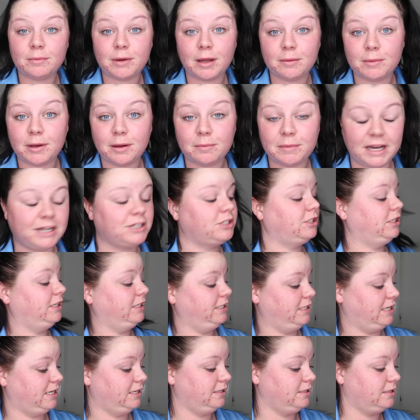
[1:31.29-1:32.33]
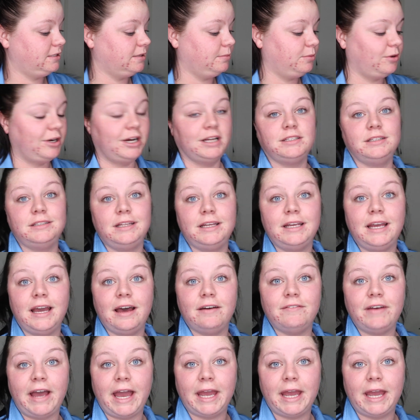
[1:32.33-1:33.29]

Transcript: my mum actually does surprisingly have